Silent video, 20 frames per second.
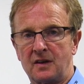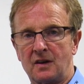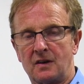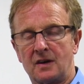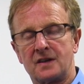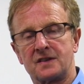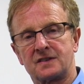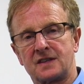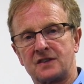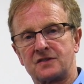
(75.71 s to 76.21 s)

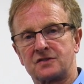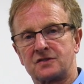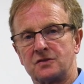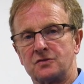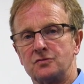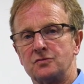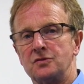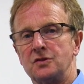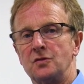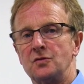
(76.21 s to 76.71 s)
guides as
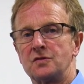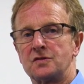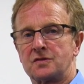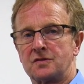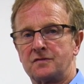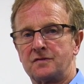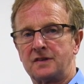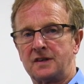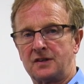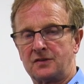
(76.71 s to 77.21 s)
to use
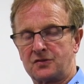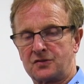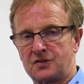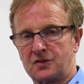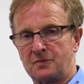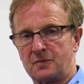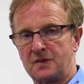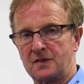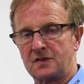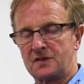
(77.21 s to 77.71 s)
of the
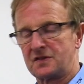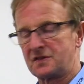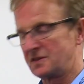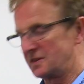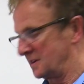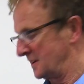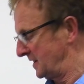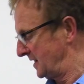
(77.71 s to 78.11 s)
instruments.